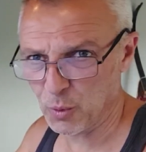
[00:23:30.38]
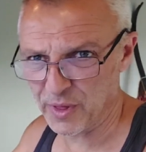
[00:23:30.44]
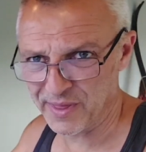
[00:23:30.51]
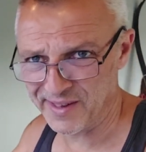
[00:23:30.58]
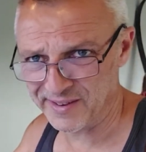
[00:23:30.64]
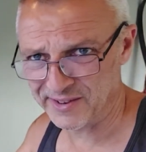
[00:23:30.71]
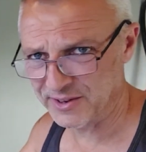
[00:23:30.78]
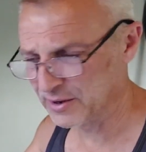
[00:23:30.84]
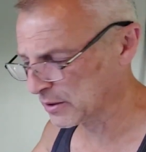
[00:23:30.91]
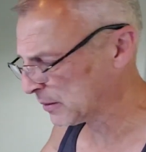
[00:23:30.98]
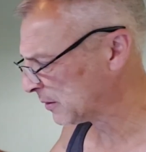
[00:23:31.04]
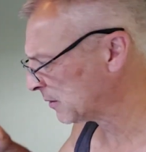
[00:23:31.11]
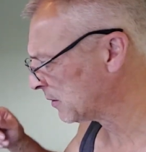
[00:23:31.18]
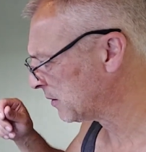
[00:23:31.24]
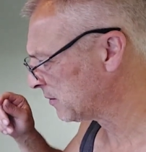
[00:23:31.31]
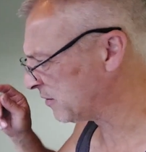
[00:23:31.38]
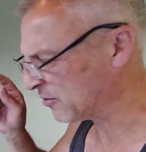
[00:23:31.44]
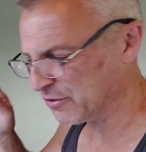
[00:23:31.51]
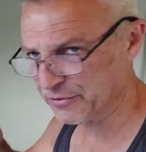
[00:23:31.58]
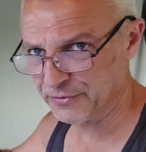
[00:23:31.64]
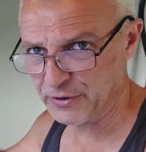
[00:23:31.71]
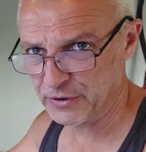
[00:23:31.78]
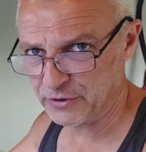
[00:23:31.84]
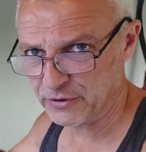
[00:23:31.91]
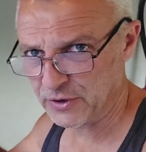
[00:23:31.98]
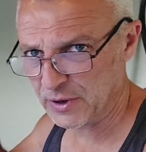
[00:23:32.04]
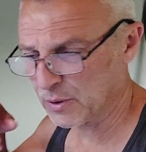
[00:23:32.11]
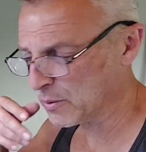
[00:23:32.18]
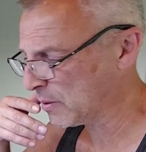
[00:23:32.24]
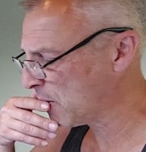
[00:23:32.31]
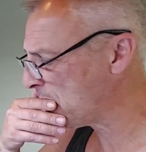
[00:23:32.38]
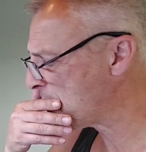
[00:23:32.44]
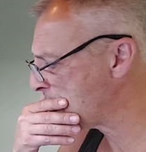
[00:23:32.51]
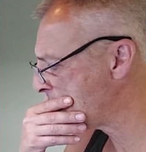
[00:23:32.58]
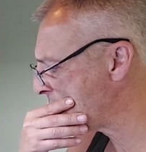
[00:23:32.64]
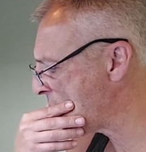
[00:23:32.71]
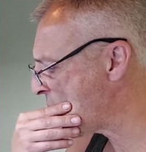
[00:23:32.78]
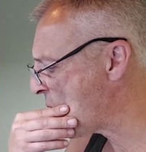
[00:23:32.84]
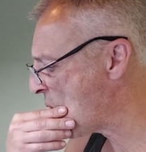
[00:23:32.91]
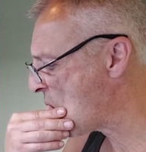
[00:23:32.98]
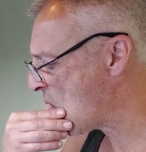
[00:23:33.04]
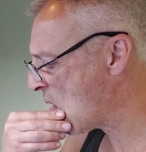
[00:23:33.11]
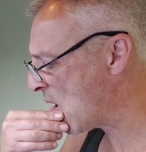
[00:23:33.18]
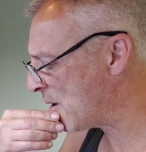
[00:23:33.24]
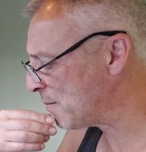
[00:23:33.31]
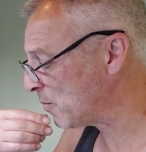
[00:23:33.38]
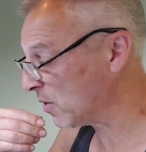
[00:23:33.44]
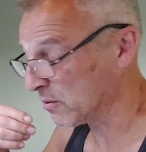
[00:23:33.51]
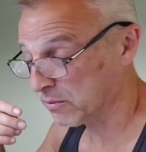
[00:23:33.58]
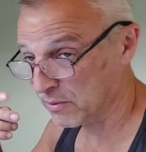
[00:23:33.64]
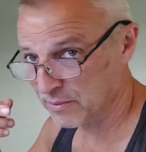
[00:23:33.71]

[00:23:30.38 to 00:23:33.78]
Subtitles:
with this. This is finished now. Well,